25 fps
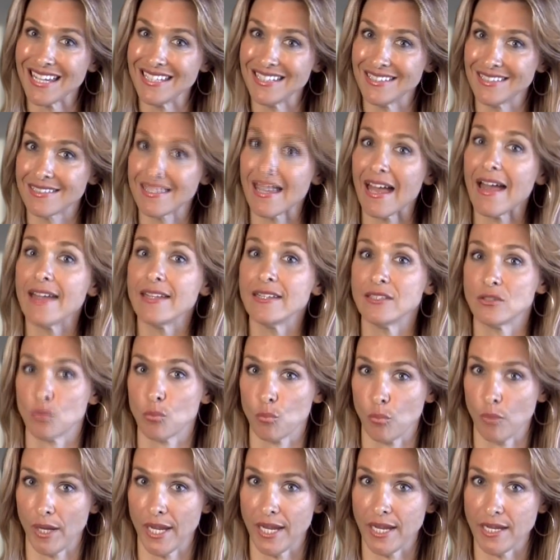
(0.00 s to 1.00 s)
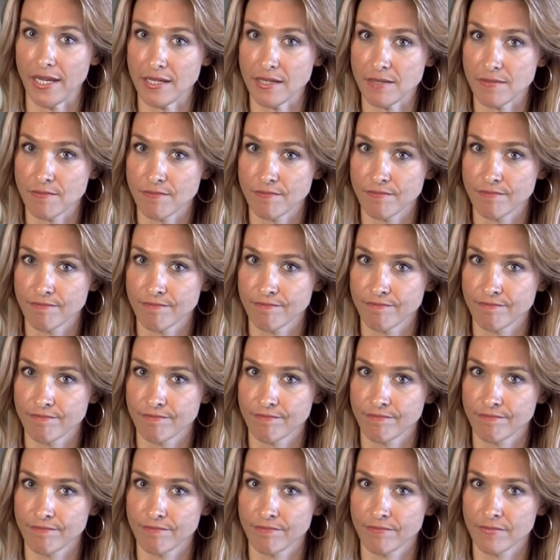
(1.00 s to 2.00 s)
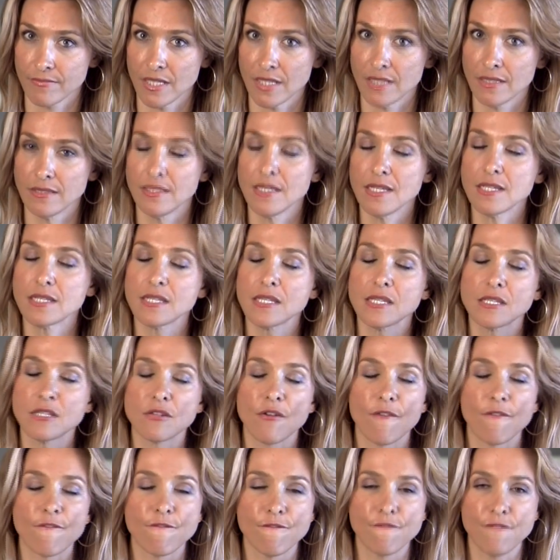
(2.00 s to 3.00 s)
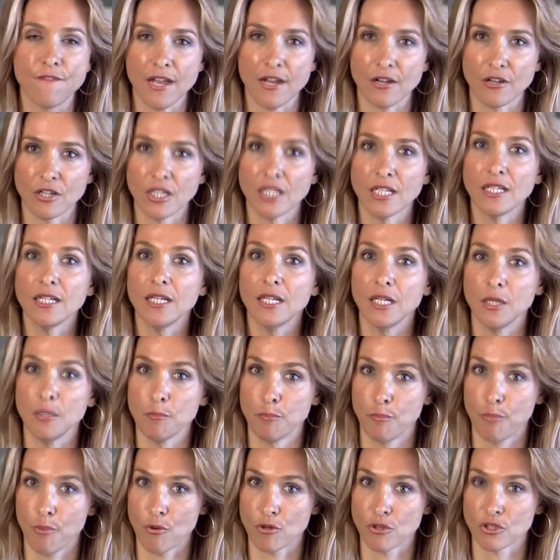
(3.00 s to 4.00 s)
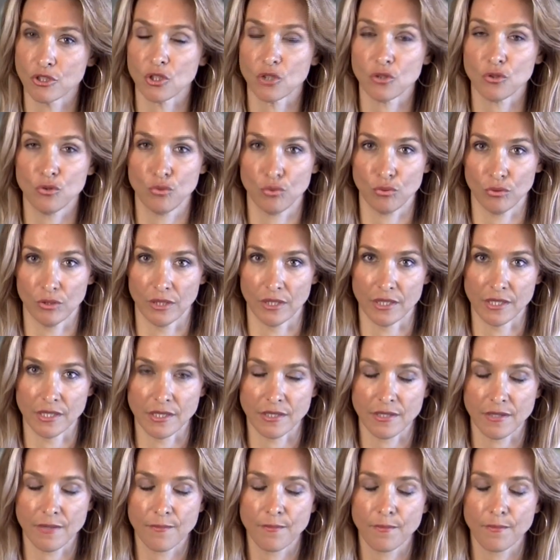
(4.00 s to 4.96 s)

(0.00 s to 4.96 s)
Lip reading: and tight way. This is very important to learn.